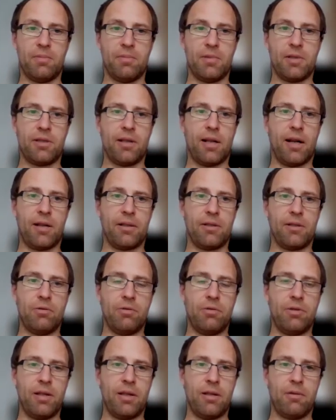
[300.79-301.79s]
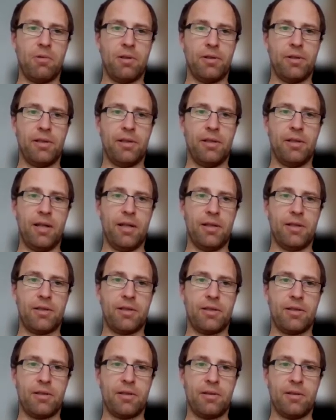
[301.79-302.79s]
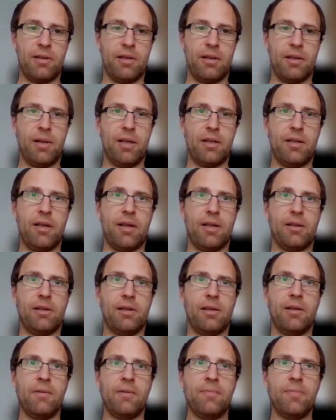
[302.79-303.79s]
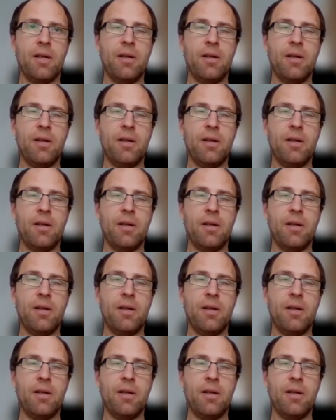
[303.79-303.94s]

start doing what it needs immediately.